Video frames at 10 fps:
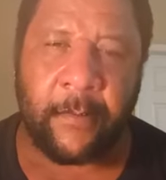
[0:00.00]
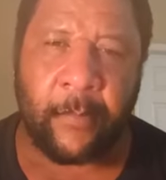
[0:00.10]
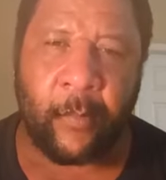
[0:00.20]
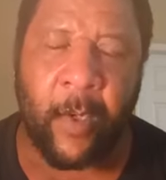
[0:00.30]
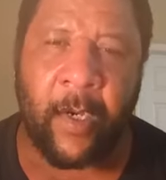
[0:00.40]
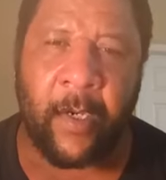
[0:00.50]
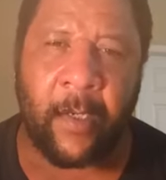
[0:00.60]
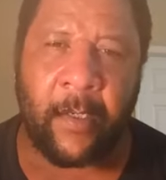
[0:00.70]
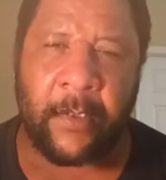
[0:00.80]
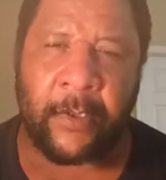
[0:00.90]

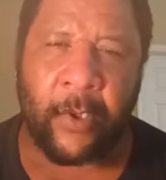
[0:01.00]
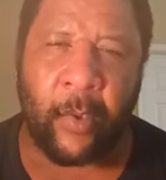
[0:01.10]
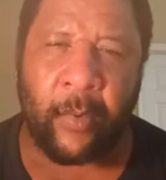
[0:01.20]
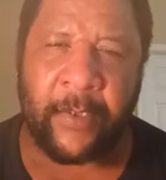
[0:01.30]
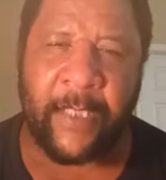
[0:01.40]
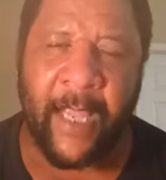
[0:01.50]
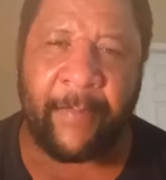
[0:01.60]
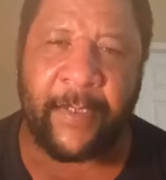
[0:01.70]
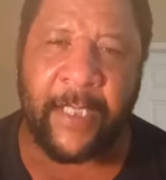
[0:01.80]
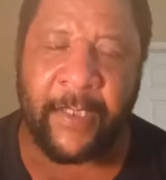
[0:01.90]
where the soul is the
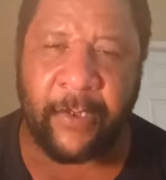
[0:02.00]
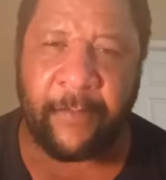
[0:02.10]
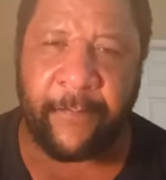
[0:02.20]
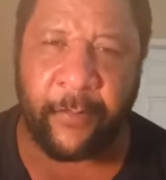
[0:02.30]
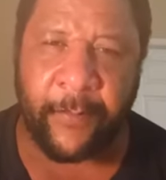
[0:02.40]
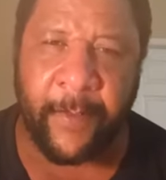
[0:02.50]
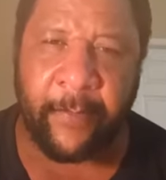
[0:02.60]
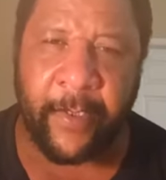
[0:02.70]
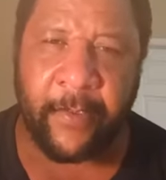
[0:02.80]
habitation of your spirit.